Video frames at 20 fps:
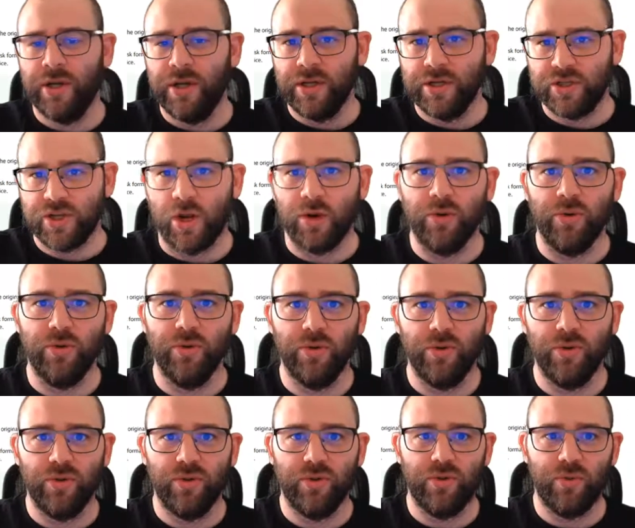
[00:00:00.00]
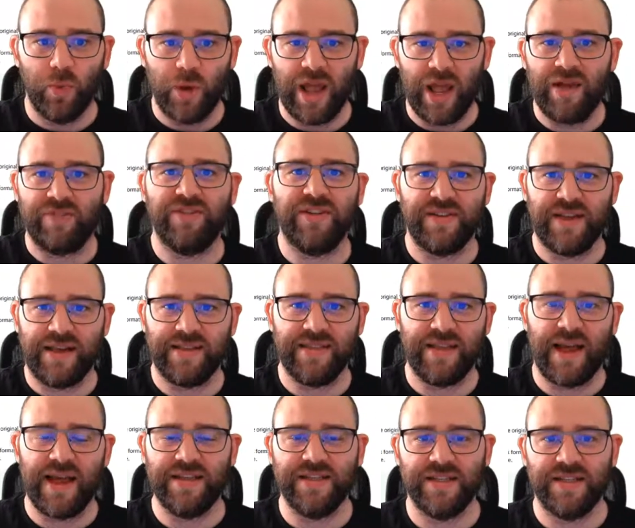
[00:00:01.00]
So we have to take
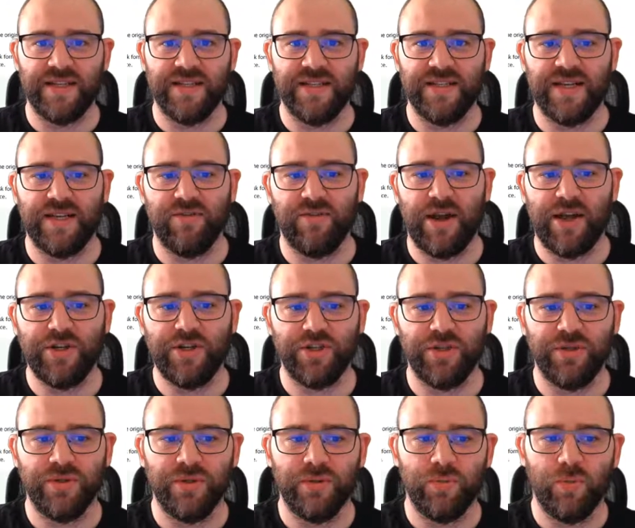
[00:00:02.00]
that into consideration.